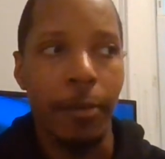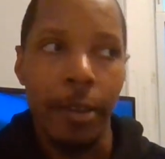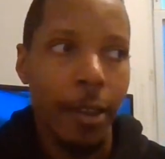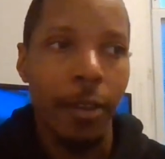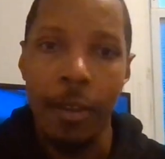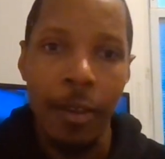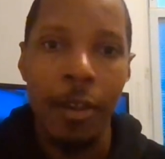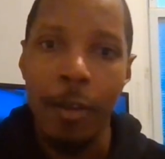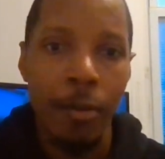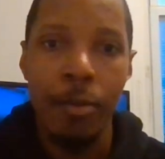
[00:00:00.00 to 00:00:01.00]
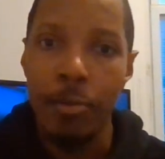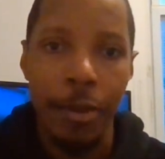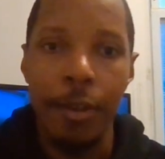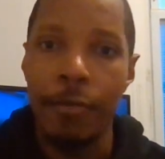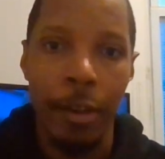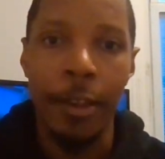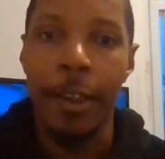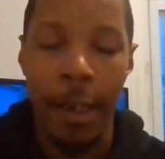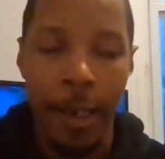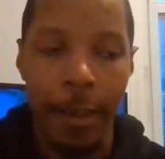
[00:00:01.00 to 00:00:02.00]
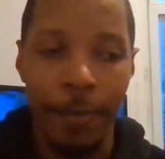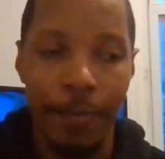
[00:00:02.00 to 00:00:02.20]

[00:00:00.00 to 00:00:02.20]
It's like, no, you're really not.